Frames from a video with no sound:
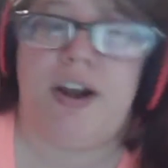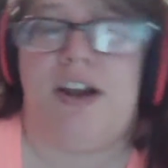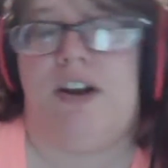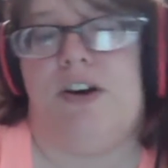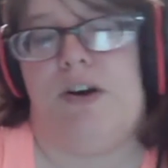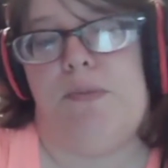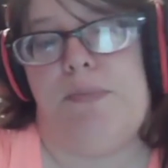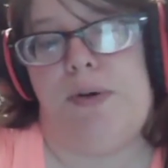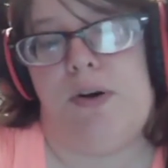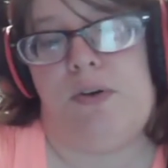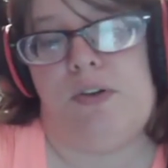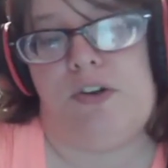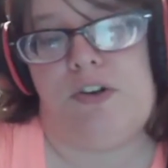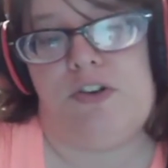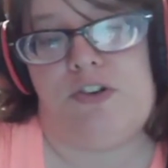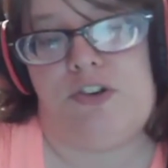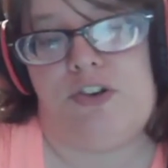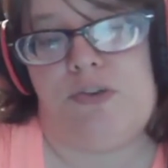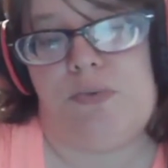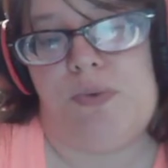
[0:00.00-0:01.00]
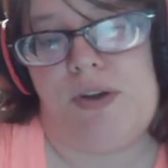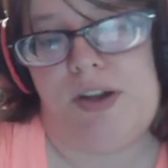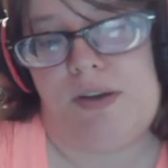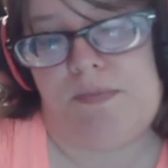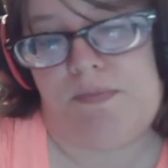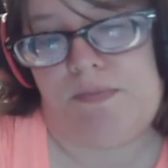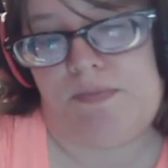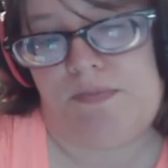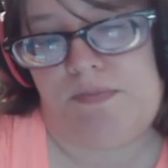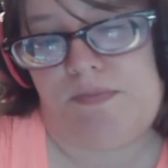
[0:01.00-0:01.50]
your ability to
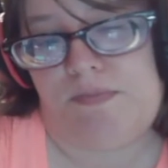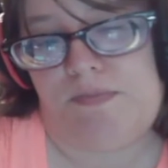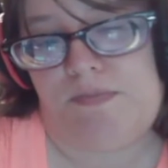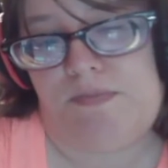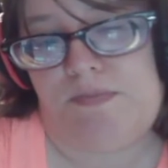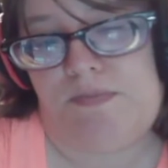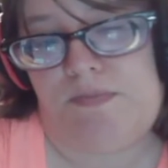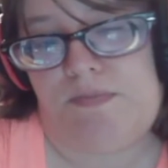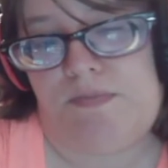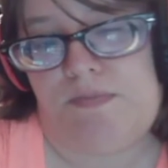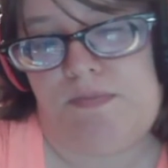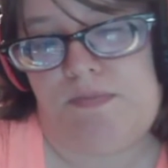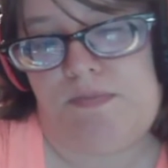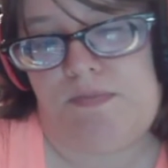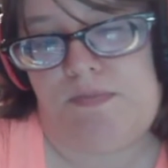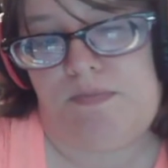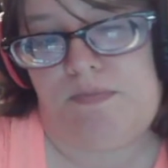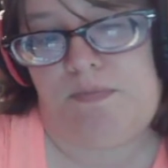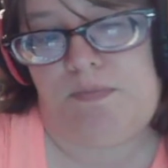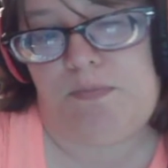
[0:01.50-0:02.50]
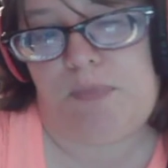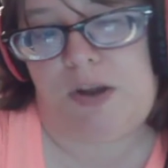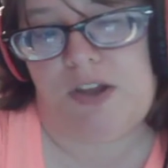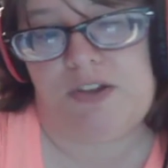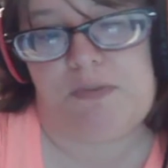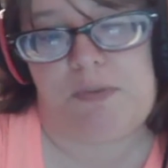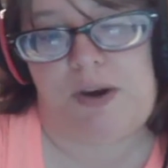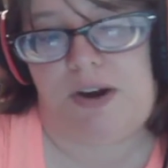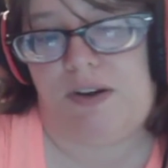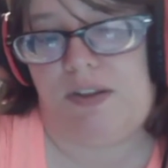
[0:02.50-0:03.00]
swim.
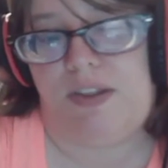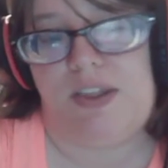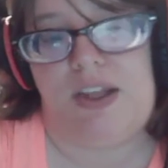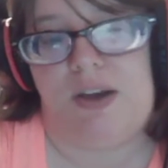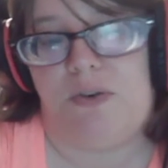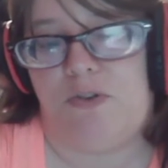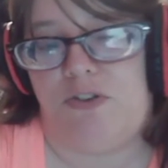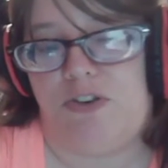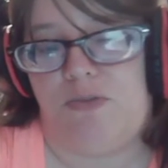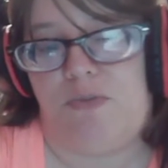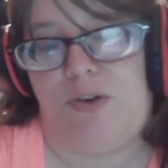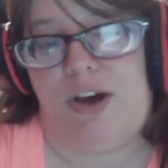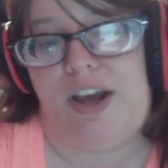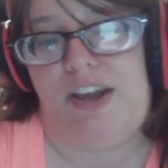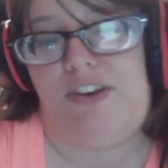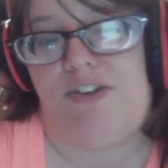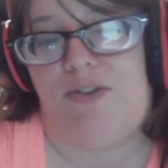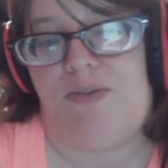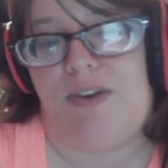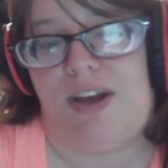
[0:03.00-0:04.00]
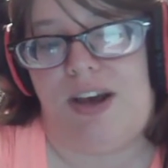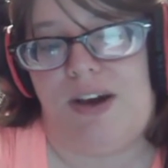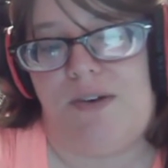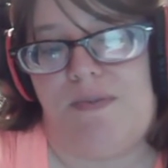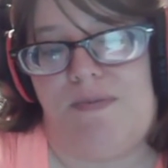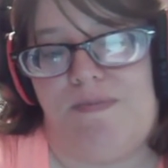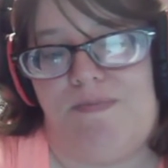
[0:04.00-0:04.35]
Because apparently the ocean will hate you now.